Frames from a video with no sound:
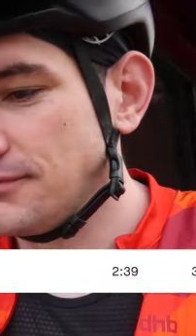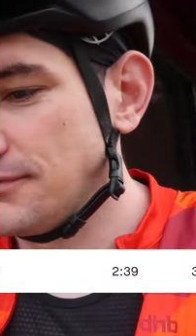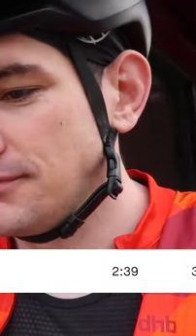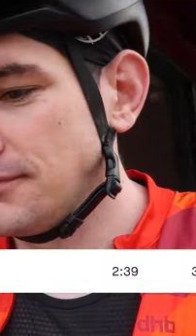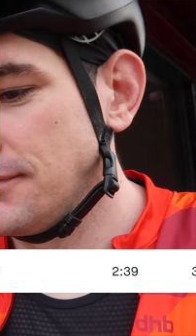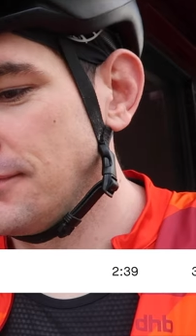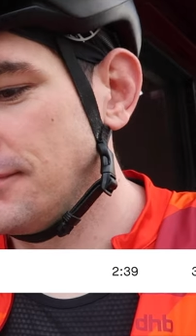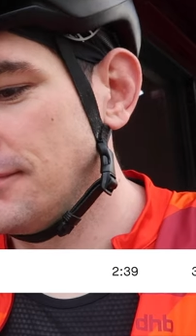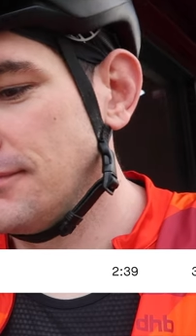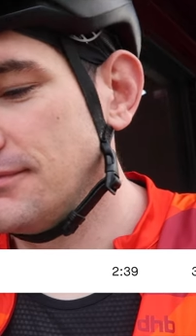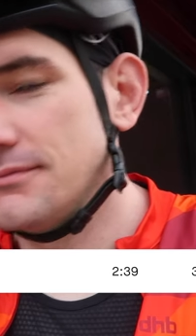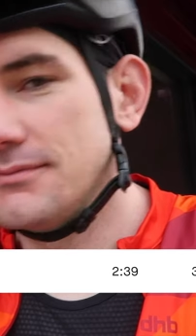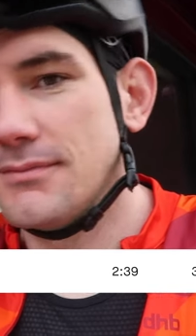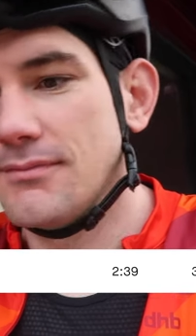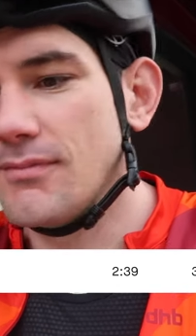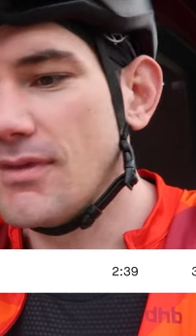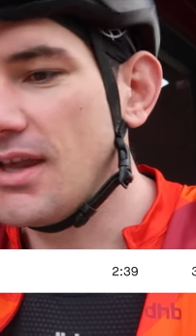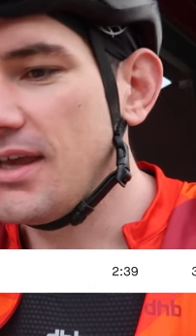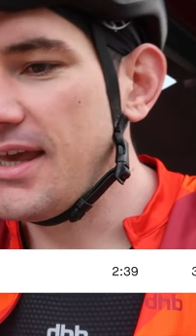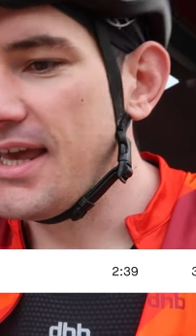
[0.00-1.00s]
say that
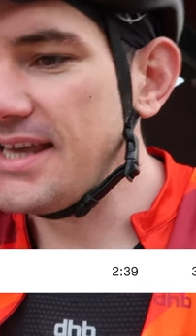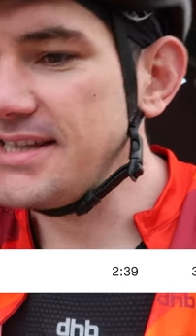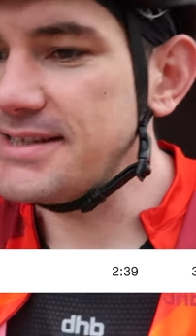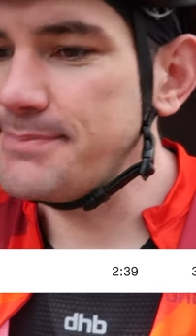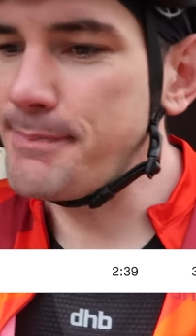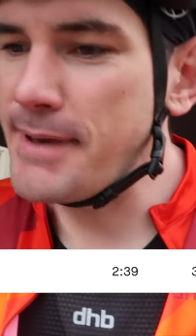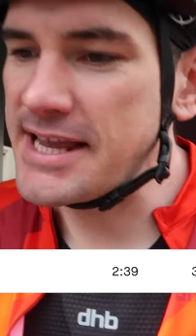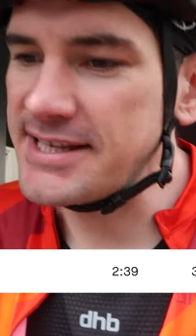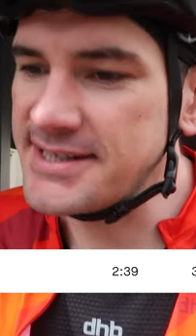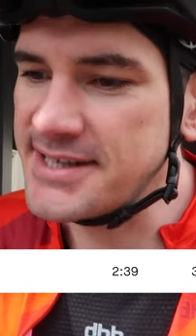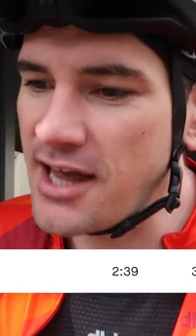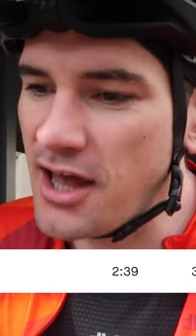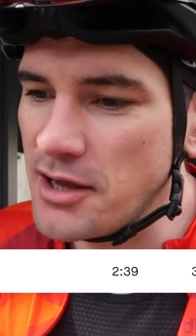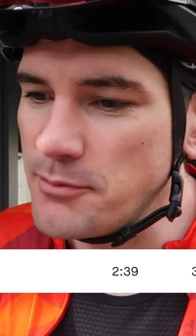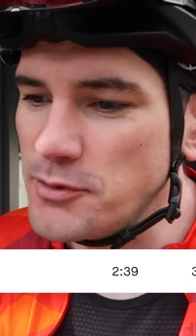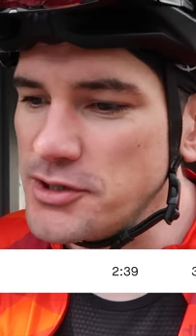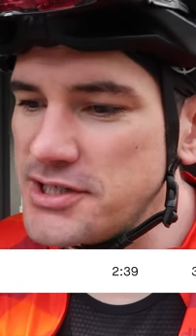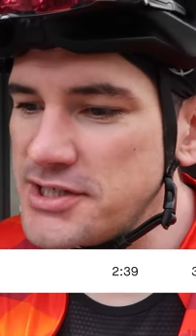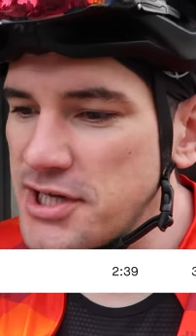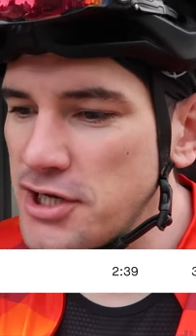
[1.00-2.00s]
again. His best
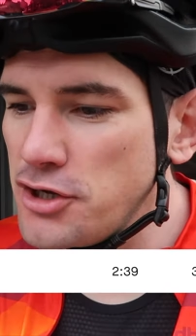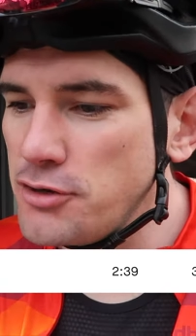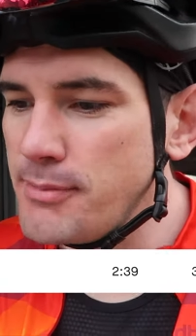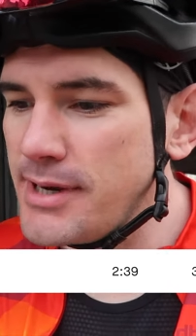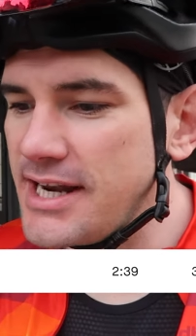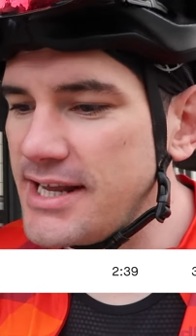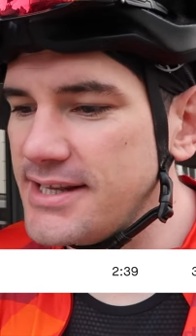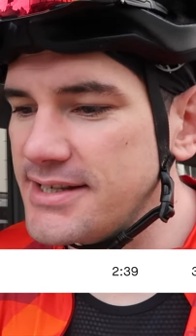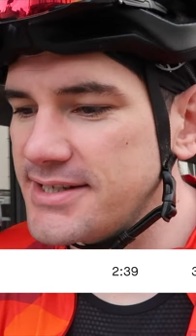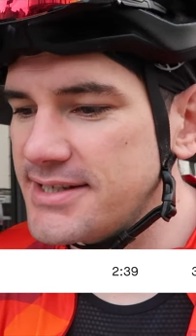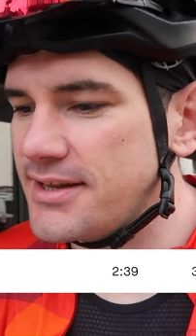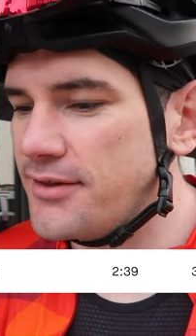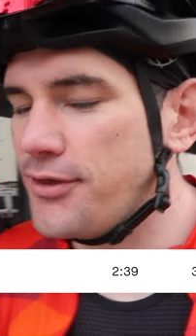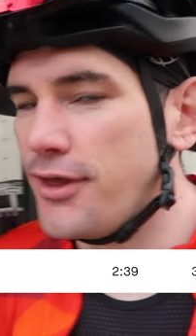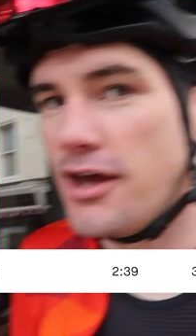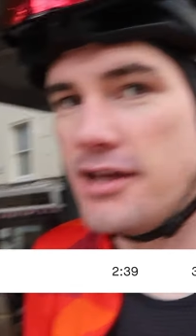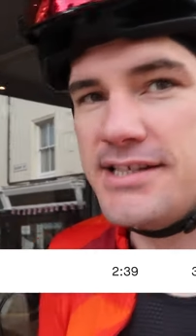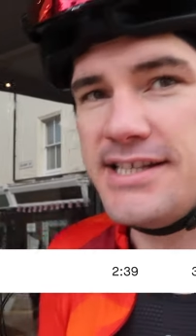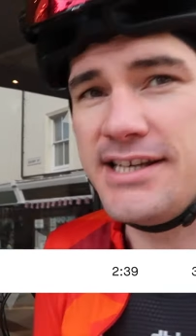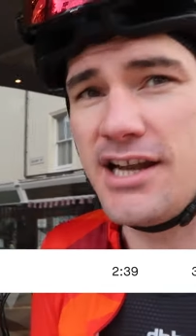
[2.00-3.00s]
time was 2 minutes
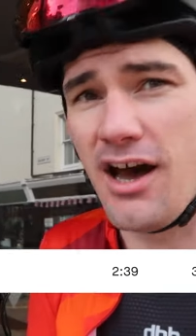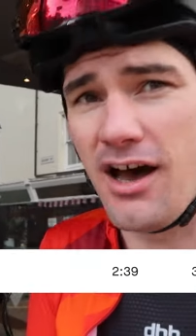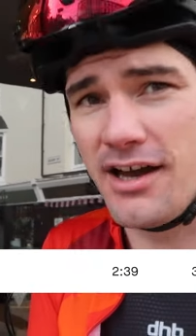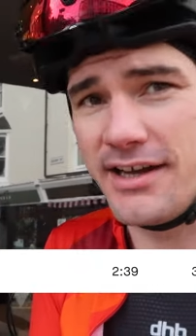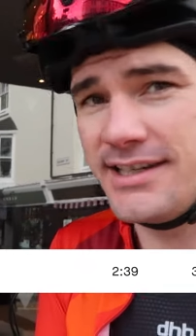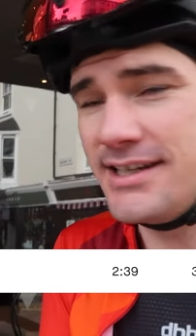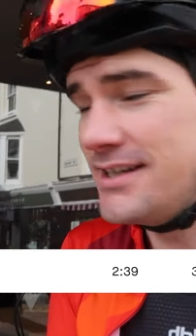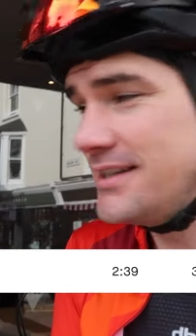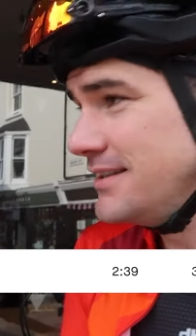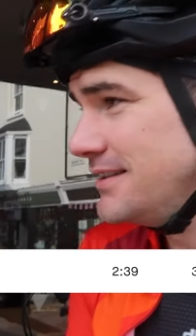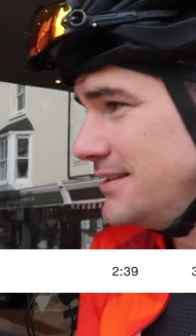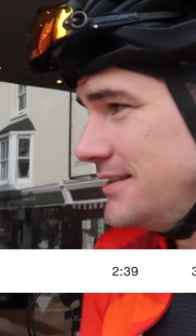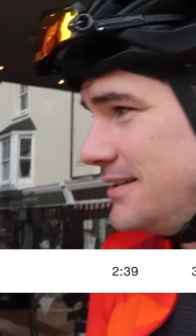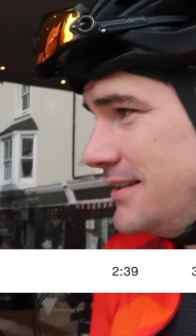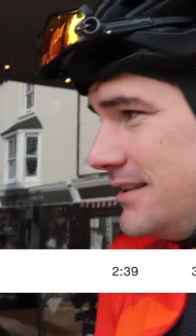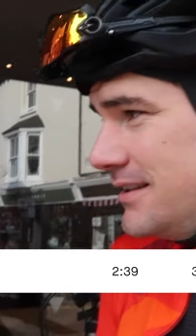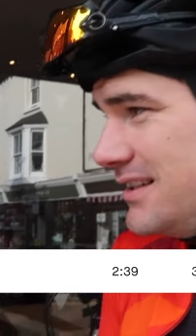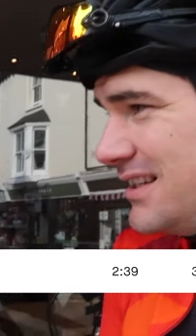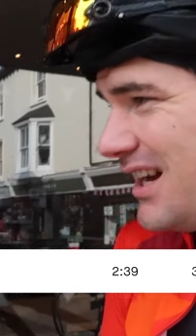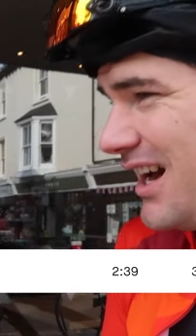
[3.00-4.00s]
39. Two
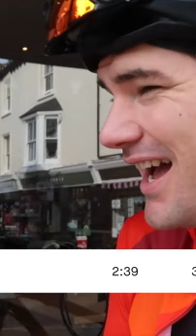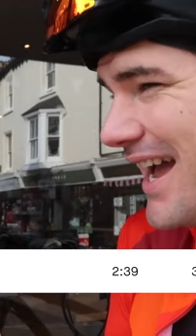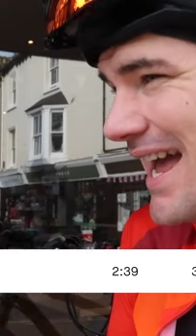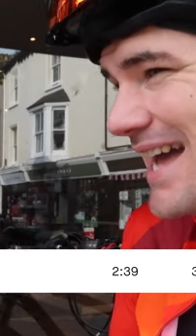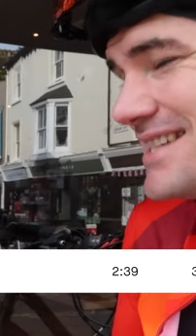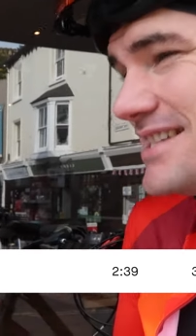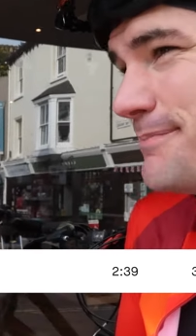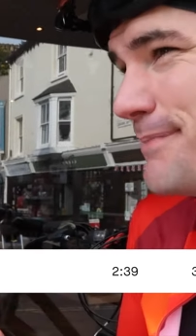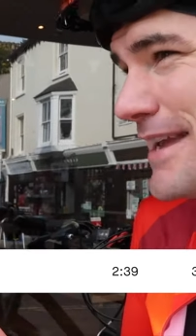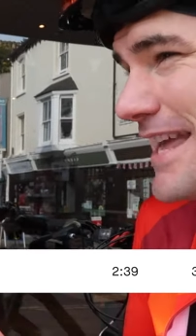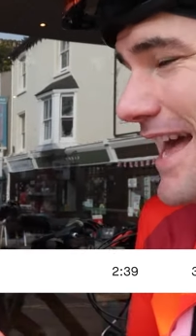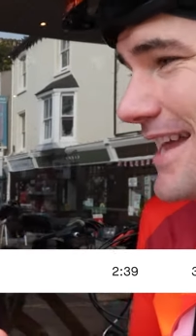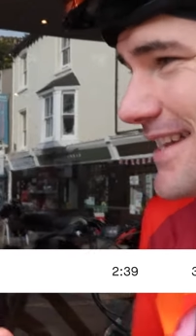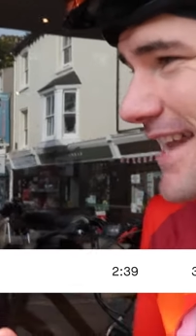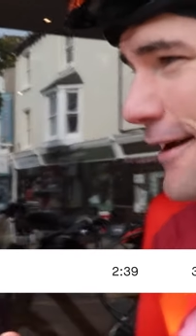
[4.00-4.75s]
minutes I had to beat Ed